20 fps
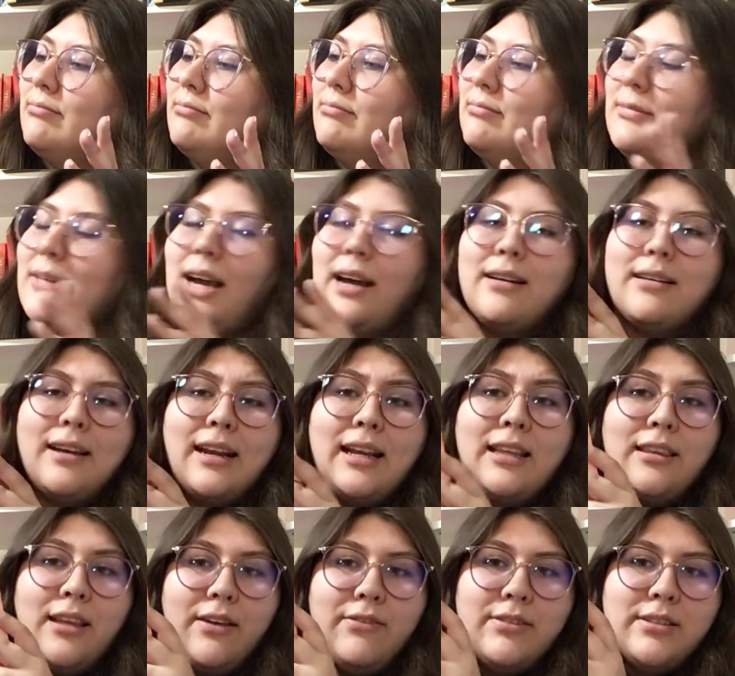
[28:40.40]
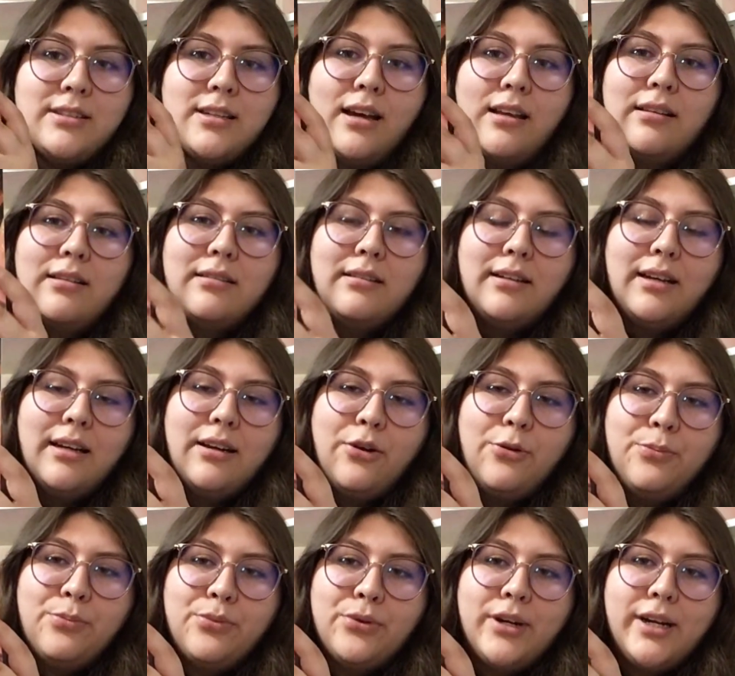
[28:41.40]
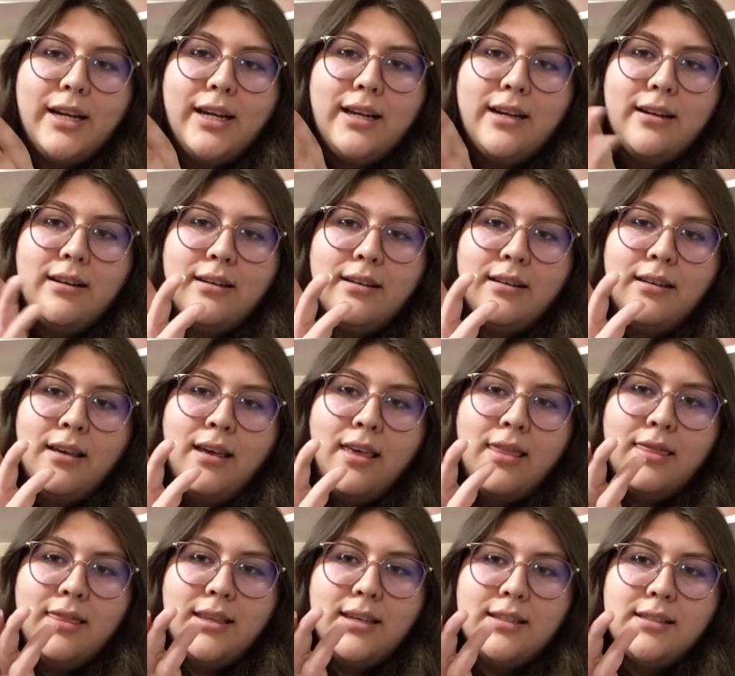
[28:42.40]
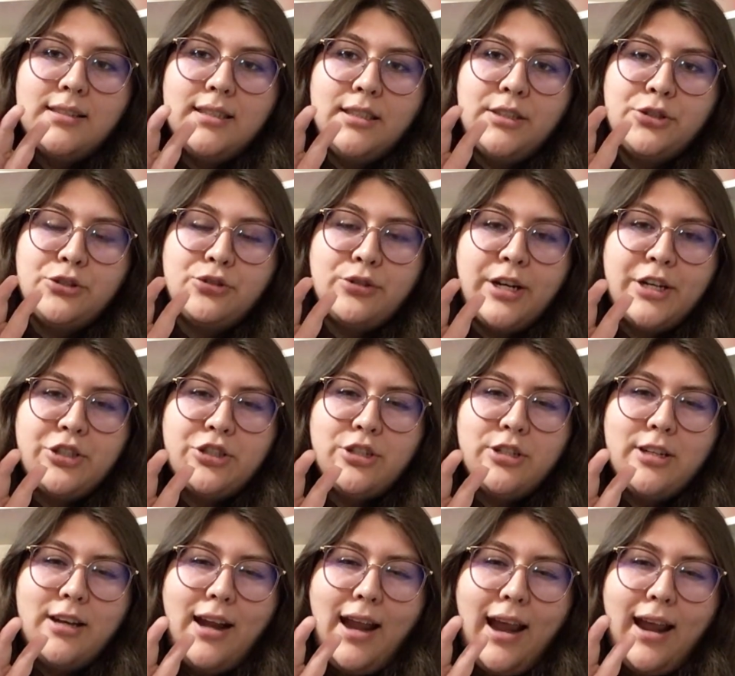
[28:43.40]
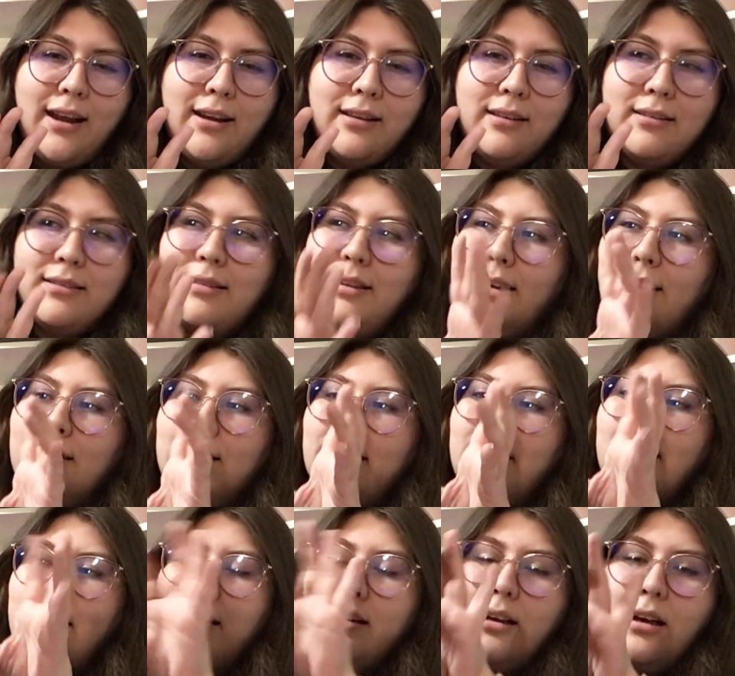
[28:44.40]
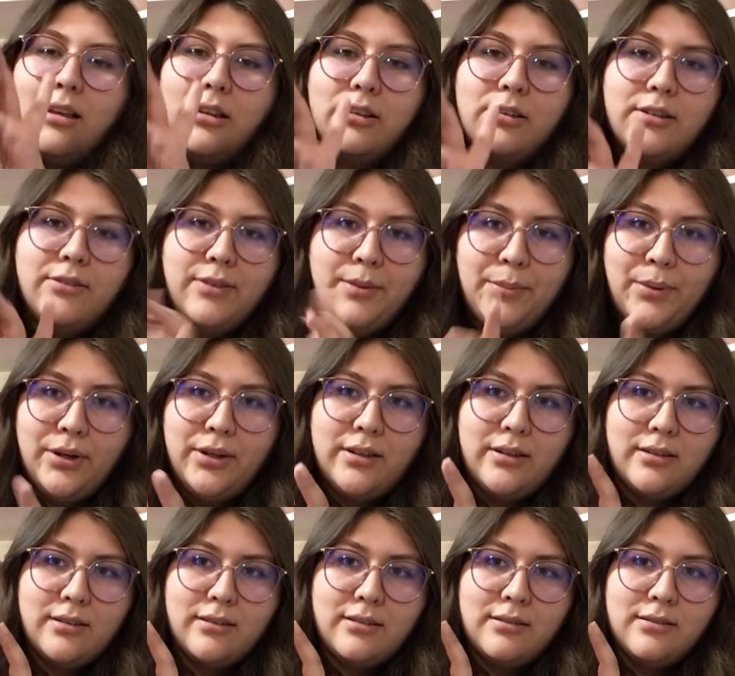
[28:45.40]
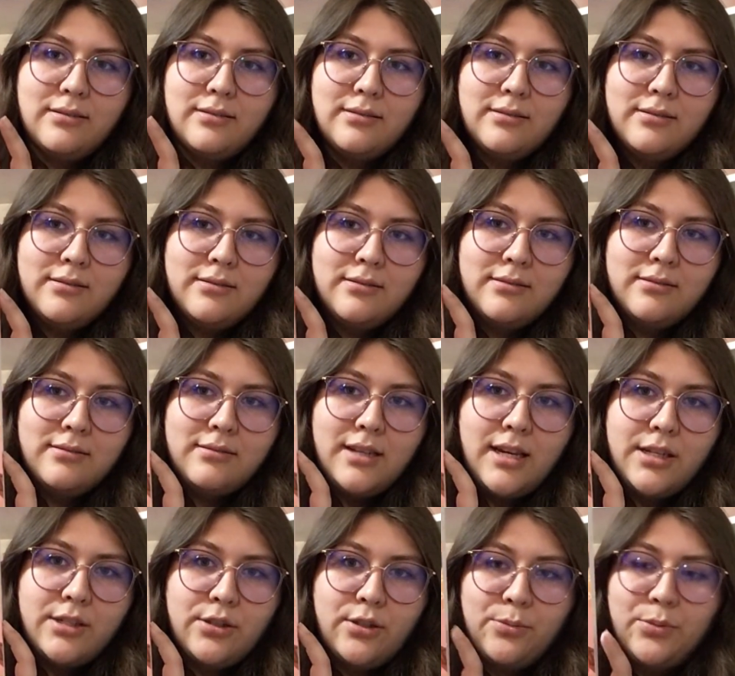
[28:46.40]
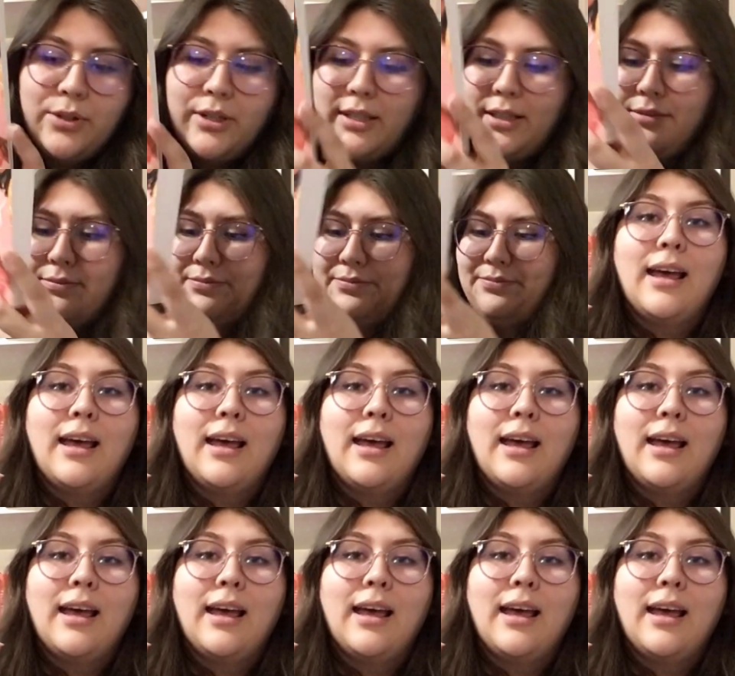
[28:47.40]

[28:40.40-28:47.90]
yeah, and I love this color. Look at how pretty this illustration and like the color of the book is. So pretty.